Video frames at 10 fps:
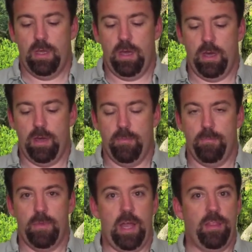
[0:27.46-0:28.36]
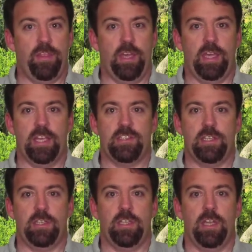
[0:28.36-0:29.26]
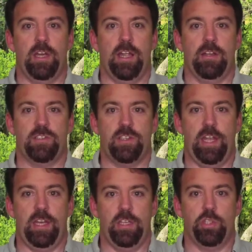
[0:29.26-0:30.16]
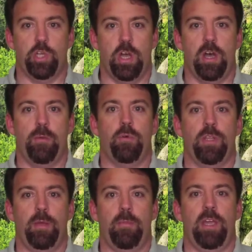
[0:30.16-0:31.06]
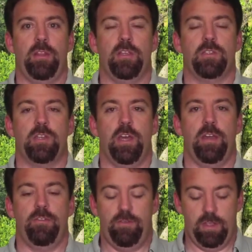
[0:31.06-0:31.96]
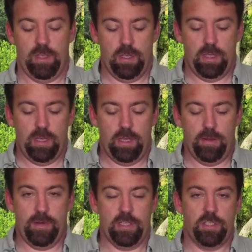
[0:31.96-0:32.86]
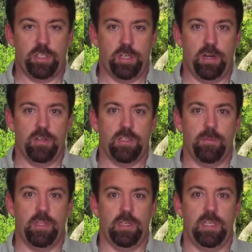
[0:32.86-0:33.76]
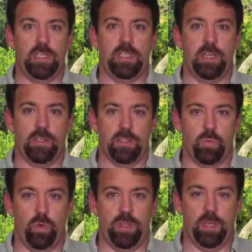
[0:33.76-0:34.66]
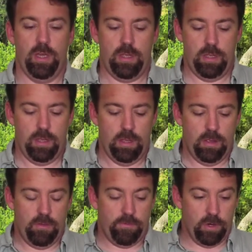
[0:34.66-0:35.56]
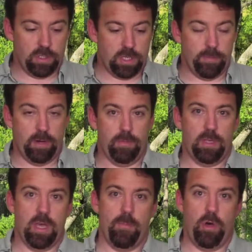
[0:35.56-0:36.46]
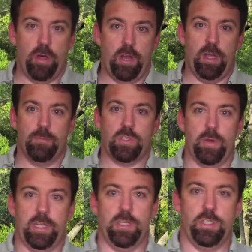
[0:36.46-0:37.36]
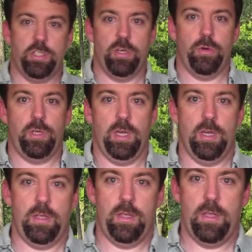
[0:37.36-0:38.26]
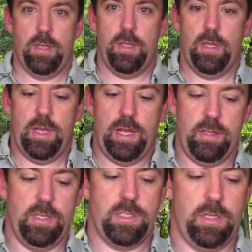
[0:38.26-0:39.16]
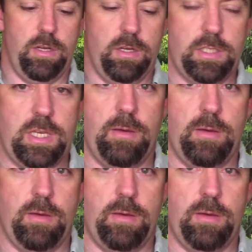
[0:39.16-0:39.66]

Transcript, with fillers: Um, I think ESEE did an outstanding job when they made this knife, and I'm going to share some of the details with you First, I'm going to come on up so I can show you how this looks.